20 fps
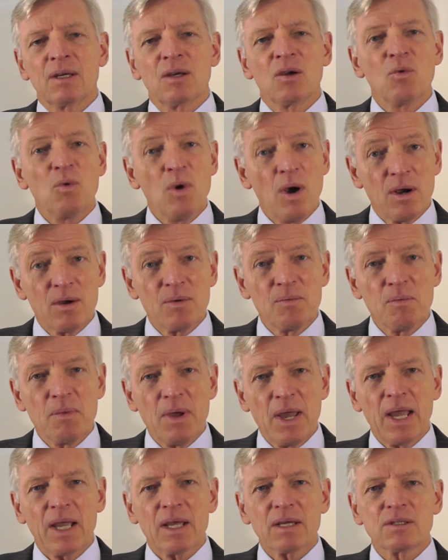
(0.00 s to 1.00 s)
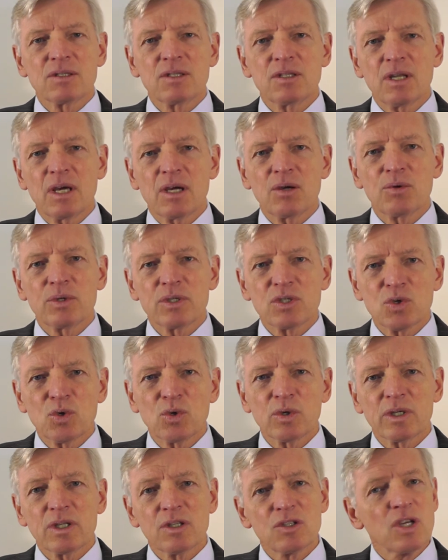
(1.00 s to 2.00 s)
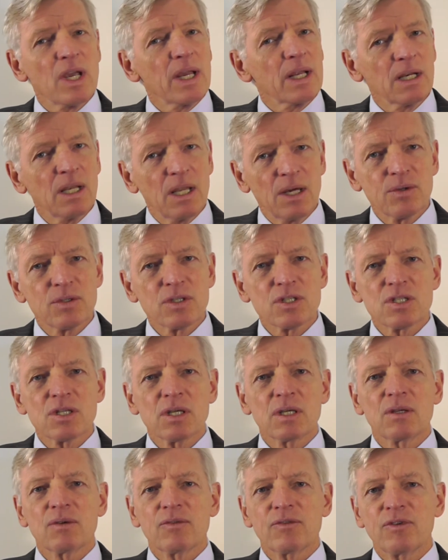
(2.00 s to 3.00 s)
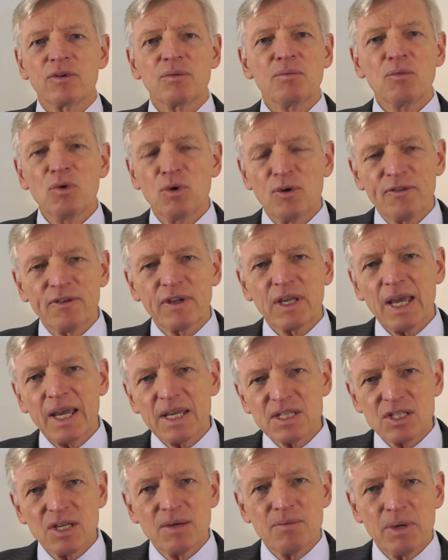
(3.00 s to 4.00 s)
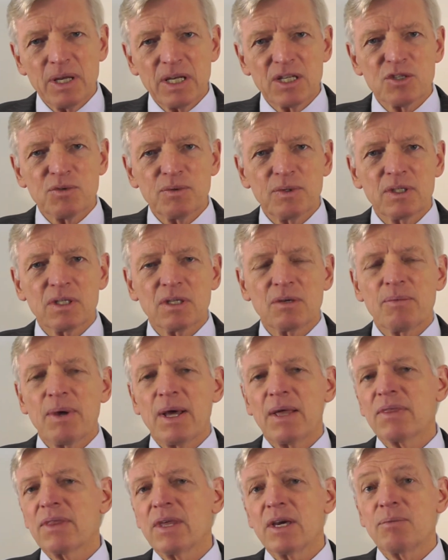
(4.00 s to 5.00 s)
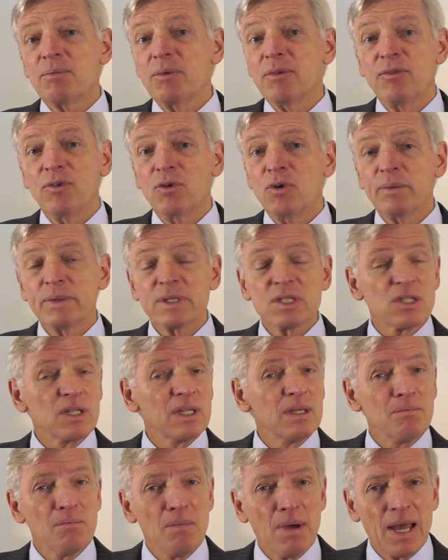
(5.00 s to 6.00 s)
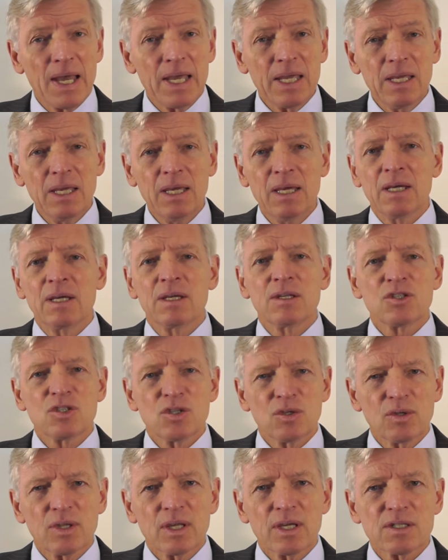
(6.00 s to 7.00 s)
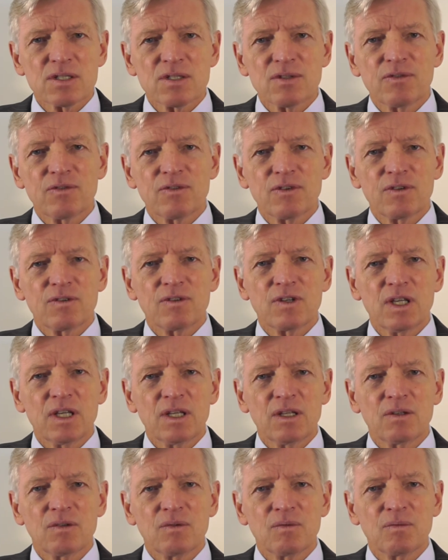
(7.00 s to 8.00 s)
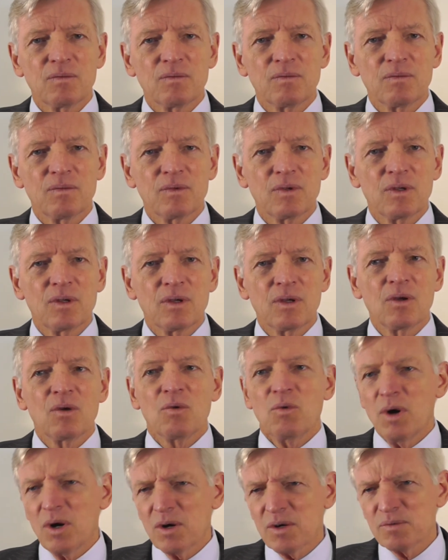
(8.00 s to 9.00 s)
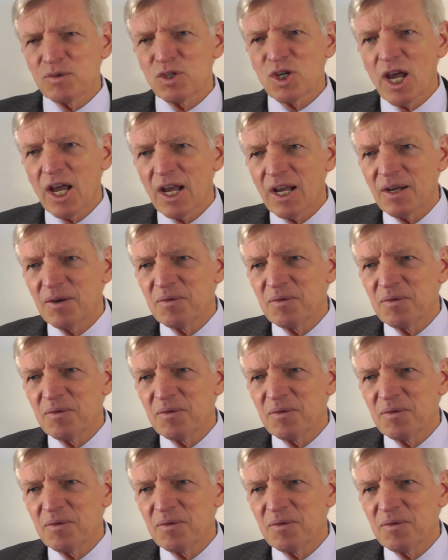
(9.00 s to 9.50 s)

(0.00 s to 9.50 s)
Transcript: Welcome back. Today we're talking to Jack Lowenstein from Morphic Asset Management about their performance in May 2015. Welcome, Jack.